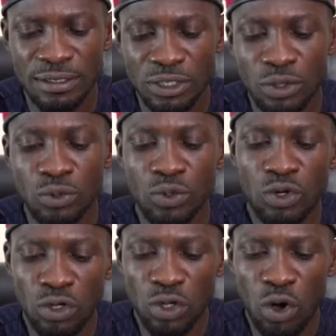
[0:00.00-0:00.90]
should
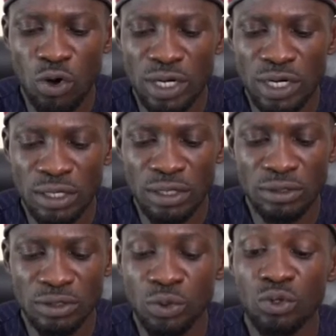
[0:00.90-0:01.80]
not, on,
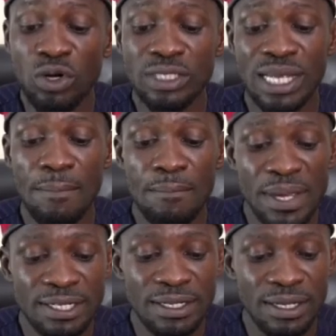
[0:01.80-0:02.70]
should not
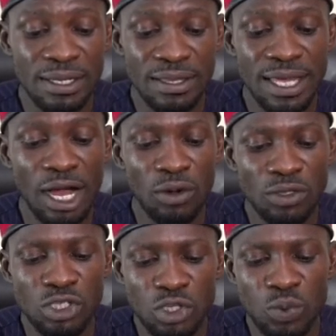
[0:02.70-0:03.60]
submit their
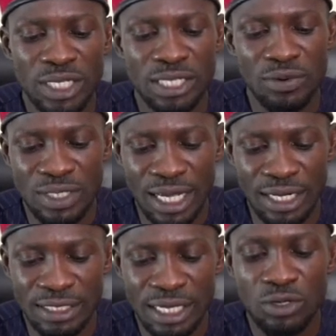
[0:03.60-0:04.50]
constituency
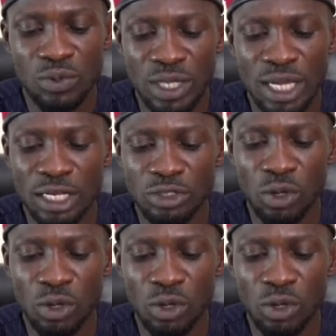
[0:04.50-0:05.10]
results to the Electoral